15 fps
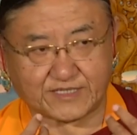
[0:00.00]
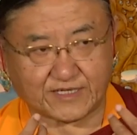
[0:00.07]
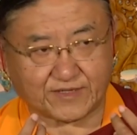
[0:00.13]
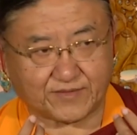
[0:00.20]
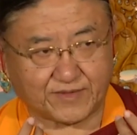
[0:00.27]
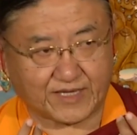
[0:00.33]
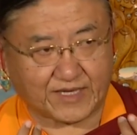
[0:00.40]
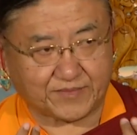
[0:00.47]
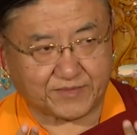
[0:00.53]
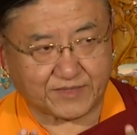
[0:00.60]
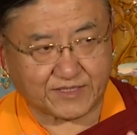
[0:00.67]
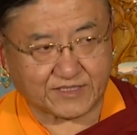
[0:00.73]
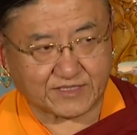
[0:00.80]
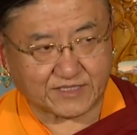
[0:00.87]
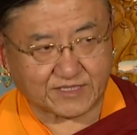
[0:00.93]
sake of
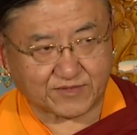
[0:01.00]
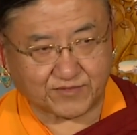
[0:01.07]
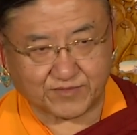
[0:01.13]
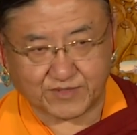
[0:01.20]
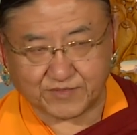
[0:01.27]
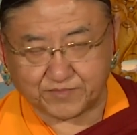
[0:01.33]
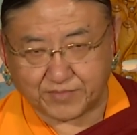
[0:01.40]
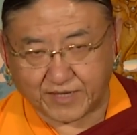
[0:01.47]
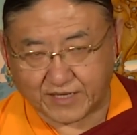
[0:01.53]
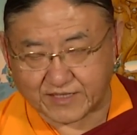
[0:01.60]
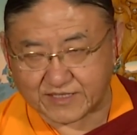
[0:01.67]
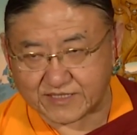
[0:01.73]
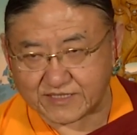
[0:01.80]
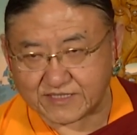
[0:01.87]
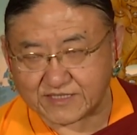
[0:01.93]
happiness that we
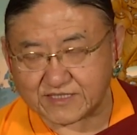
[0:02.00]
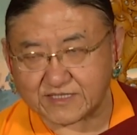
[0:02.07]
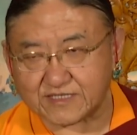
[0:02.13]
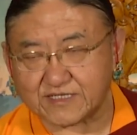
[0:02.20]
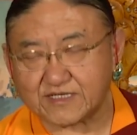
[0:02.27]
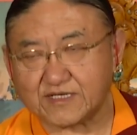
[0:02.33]
practice,